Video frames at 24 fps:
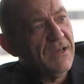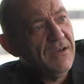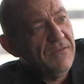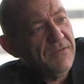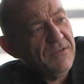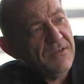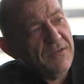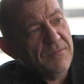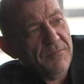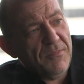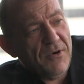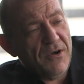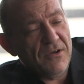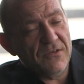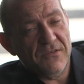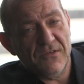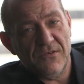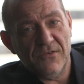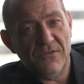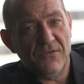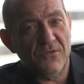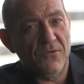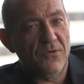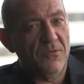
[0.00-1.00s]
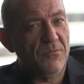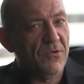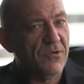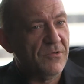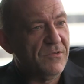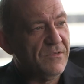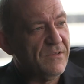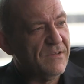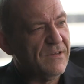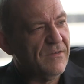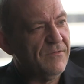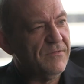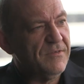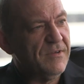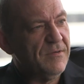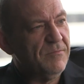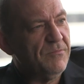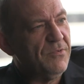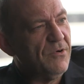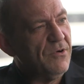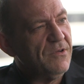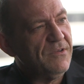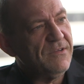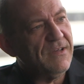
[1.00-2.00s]
If you think the Boks can score more than 17
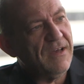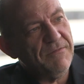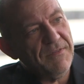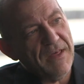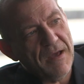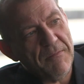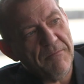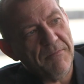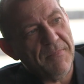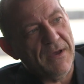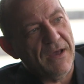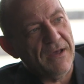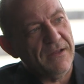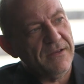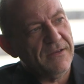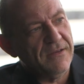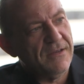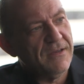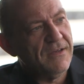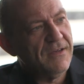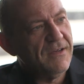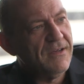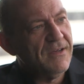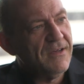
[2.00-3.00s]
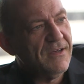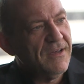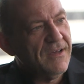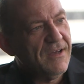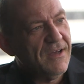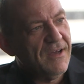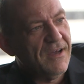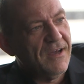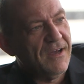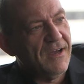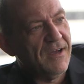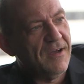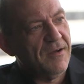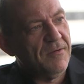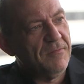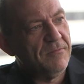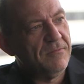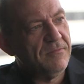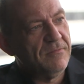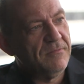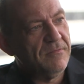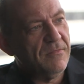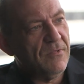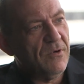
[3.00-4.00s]
points, have that bet,
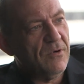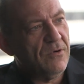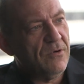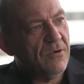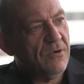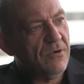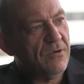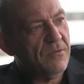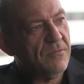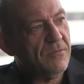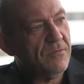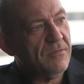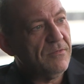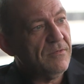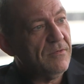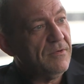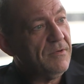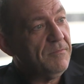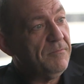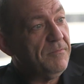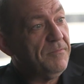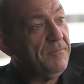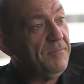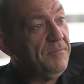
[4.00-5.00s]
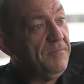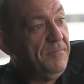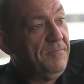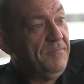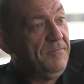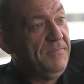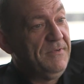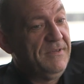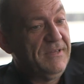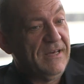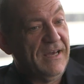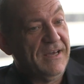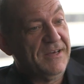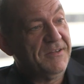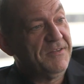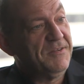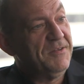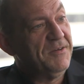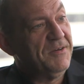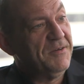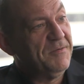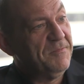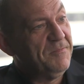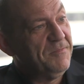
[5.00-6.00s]
or take
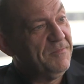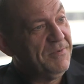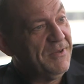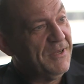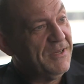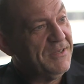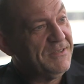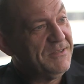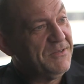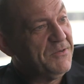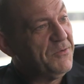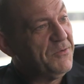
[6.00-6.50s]
the plus